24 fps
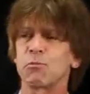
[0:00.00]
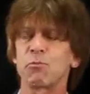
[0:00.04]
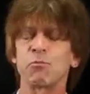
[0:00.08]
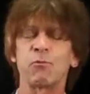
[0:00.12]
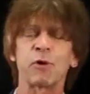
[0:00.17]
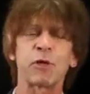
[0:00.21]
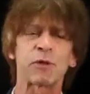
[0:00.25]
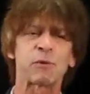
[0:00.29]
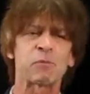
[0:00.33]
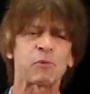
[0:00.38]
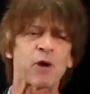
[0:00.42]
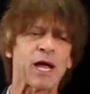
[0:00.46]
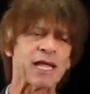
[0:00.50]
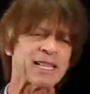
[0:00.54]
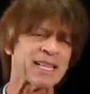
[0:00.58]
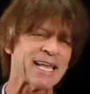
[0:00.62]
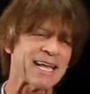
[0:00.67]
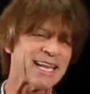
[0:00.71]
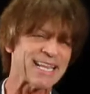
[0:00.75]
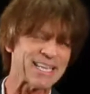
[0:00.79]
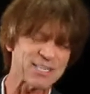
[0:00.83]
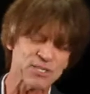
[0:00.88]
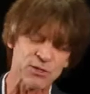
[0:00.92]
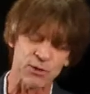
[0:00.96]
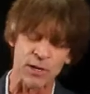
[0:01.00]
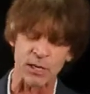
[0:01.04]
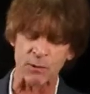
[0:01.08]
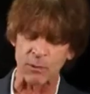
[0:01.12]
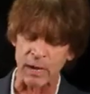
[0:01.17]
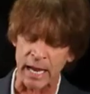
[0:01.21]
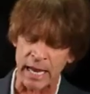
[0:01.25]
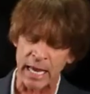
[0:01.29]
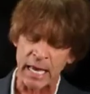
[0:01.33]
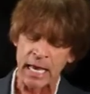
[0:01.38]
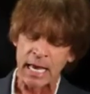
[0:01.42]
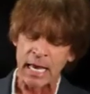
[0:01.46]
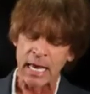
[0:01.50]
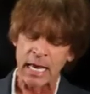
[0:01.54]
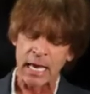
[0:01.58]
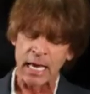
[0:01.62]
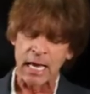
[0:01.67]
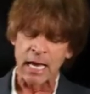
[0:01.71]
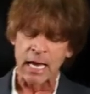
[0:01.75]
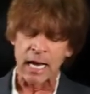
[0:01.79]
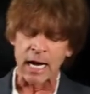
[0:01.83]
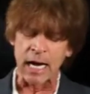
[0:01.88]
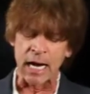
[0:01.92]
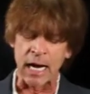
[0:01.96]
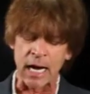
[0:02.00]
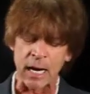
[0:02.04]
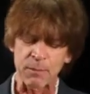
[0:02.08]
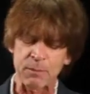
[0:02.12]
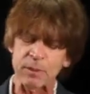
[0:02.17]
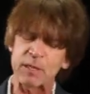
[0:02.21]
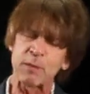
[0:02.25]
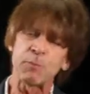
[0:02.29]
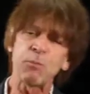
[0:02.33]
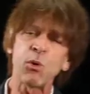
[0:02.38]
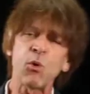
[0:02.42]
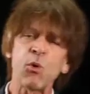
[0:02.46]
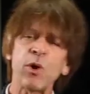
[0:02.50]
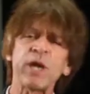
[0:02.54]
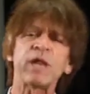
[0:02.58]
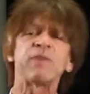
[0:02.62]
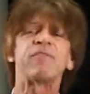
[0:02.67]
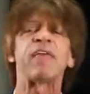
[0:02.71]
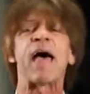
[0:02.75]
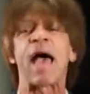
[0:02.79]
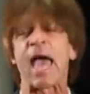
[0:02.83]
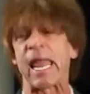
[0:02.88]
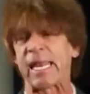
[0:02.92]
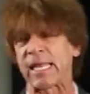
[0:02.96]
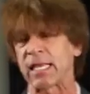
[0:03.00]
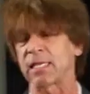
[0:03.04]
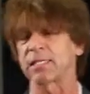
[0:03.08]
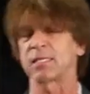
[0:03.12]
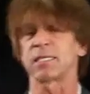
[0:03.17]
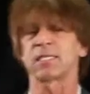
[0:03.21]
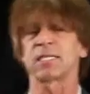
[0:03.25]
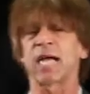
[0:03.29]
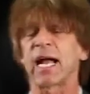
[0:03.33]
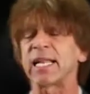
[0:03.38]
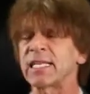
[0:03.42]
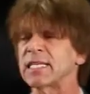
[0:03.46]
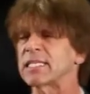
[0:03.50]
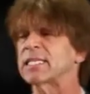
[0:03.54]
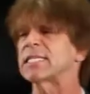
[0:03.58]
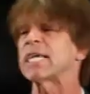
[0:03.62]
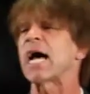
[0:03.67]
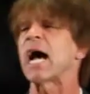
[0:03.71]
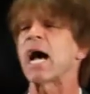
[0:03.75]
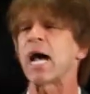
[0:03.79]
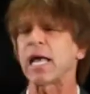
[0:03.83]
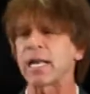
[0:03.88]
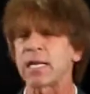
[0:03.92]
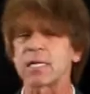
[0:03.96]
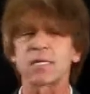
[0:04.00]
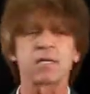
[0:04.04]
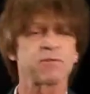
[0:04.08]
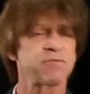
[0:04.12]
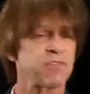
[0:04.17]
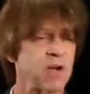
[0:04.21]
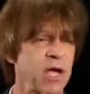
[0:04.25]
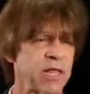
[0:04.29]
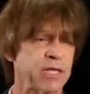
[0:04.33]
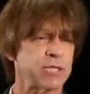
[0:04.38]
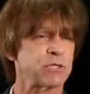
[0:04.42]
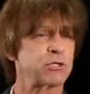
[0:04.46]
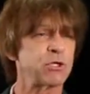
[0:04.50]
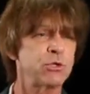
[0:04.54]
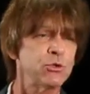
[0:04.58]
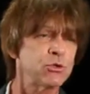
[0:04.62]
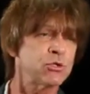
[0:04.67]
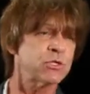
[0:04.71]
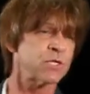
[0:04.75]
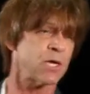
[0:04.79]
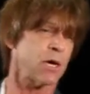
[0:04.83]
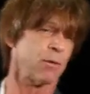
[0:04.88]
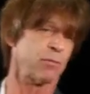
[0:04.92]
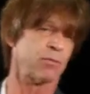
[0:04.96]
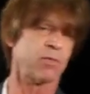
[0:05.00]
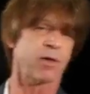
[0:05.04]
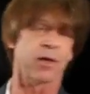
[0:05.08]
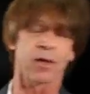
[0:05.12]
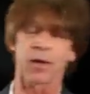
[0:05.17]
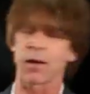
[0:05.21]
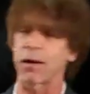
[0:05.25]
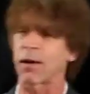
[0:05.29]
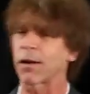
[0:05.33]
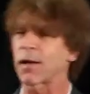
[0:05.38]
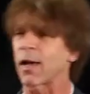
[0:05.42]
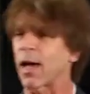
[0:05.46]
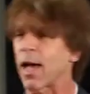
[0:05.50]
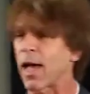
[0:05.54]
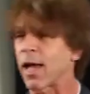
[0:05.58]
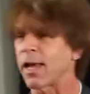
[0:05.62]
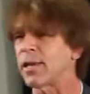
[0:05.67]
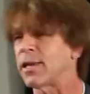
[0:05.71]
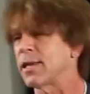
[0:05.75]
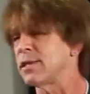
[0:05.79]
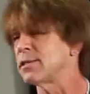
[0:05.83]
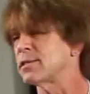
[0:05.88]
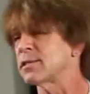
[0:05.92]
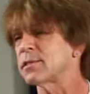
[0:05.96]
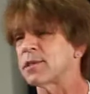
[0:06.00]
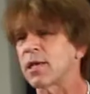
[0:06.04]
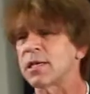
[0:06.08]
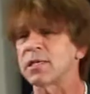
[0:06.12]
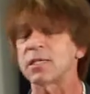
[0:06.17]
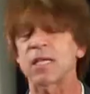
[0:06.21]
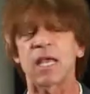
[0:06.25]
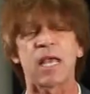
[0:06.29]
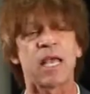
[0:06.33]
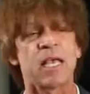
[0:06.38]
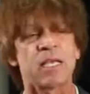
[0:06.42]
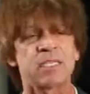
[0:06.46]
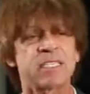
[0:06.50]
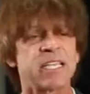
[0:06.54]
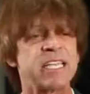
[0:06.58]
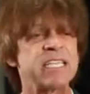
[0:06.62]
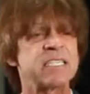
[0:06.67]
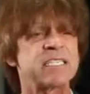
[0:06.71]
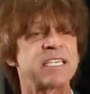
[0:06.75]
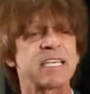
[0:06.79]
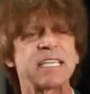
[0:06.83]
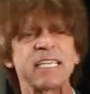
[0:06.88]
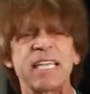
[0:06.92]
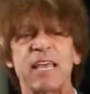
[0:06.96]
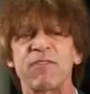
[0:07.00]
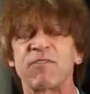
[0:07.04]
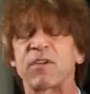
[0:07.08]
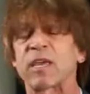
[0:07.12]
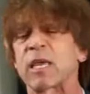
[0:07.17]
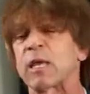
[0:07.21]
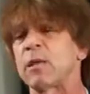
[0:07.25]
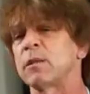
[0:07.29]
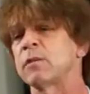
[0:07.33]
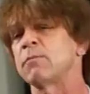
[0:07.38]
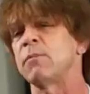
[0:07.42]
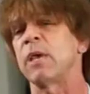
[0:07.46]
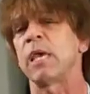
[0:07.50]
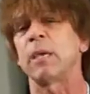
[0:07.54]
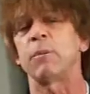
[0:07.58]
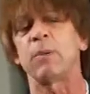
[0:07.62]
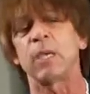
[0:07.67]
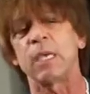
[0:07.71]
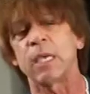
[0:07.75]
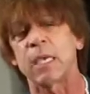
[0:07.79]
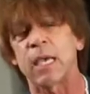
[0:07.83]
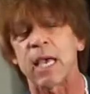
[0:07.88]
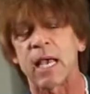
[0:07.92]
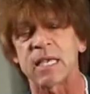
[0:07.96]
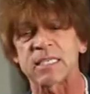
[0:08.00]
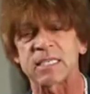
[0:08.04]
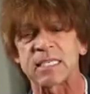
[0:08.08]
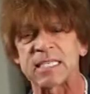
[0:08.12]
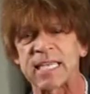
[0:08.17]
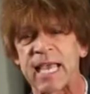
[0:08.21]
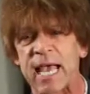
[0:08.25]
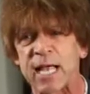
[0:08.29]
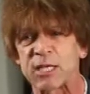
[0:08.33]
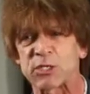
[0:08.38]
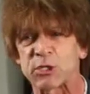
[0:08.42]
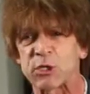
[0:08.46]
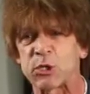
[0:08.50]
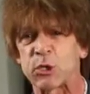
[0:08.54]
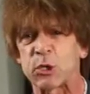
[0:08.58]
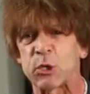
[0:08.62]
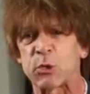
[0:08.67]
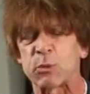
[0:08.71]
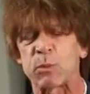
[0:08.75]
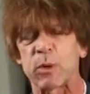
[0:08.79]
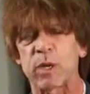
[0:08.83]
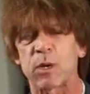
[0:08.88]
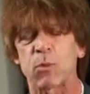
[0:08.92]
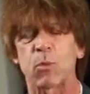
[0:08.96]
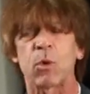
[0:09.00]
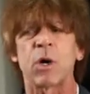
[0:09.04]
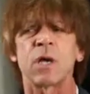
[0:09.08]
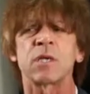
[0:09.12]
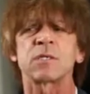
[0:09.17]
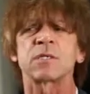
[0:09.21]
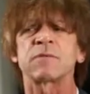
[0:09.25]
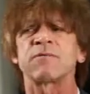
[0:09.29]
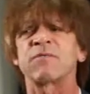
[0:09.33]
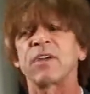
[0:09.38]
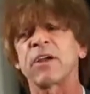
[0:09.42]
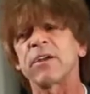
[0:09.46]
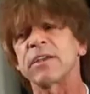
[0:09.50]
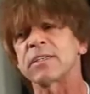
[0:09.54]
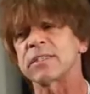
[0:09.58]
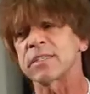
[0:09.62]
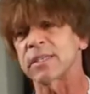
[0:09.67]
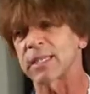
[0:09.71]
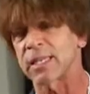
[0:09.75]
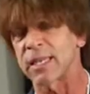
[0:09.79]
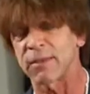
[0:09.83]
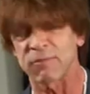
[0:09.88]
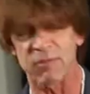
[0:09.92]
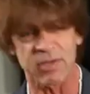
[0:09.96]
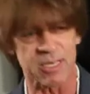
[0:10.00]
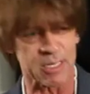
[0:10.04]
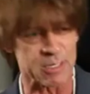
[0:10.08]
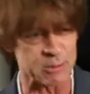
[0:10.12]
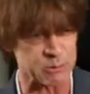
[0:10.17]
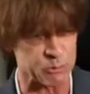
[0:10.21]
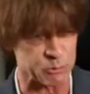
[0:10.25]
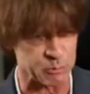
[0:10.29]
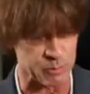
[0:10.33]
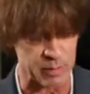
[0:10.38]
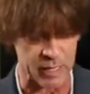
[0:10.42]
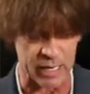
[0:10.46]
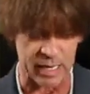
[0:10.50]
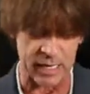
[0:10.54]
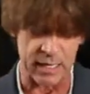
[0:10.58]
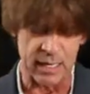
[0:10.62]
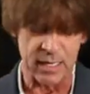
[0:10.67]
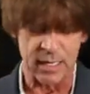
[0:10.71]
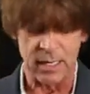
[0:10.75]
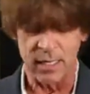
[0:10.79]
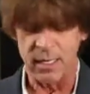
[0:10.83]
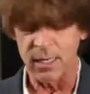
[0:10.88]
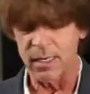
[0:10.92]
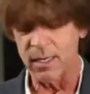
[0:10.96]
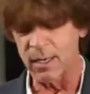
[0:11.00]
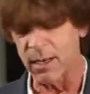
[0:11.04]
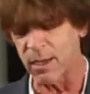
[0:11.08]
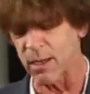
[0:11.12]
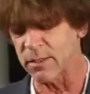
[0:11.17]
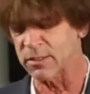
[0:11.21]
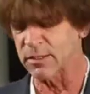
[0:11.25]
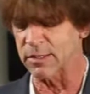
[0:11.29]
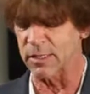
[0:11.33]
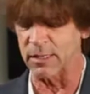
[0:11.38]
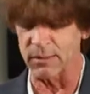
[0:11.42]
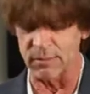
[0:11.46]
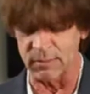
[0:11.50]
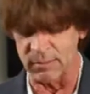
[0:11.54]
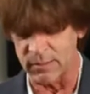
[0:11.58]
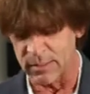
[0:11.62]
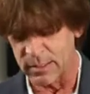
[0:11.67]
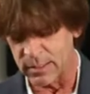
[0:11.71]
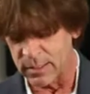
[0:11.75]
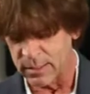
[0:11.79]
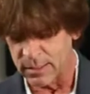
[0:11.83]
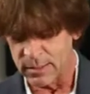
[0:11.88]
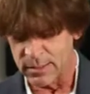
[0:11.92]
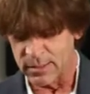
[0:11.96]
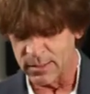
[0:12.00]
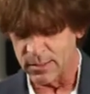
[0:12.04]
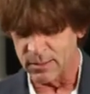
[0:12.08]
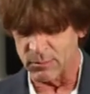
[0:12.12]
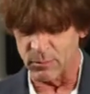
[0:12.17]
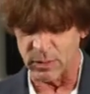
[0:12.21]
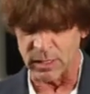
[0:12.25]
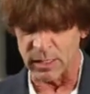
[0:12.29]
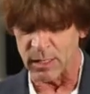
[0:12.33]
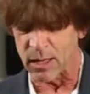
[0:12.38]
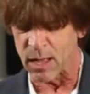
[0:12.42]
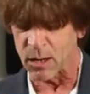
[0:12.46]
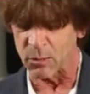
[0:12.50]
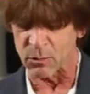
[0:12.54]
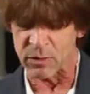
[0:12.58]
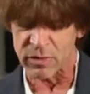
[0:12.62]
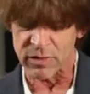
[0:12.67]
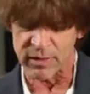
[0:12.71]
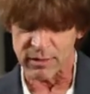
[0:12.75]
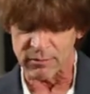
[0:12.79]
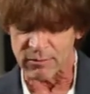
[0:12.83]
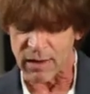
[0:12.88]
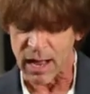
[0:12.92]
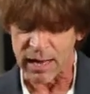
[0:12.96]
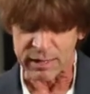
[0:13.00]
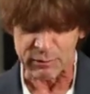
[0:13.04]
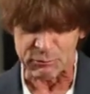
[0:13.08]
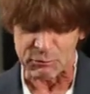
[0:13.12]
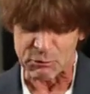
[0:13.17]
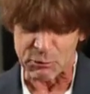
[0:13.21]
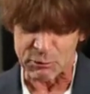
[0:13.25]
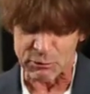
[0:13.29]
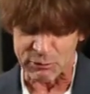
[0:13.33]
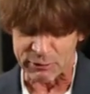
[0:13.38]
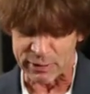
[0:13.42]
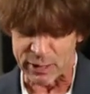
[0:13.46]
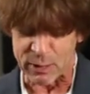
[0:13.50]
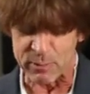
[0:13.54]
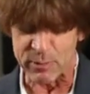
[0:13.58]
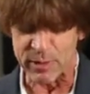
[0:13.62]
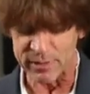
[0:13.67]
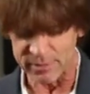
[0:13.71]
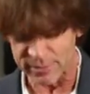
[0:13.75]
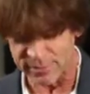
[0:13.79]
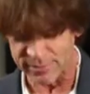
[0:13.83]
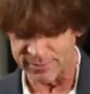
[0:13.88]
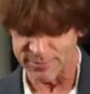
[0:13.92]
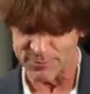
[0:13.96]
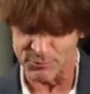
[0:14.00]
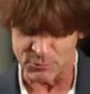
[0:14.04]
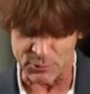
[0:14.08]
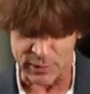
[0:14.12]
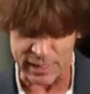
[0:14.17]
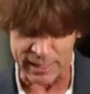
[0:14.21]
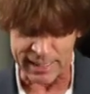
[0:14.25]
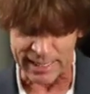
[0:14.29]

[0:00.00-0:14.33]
really bright lady. So anyway, but the point of that is I decided to finally do something, okay? It's as insignificant maybe as a tattoo, but it was very significant to me. Also went along with the rock and roll career, but we'll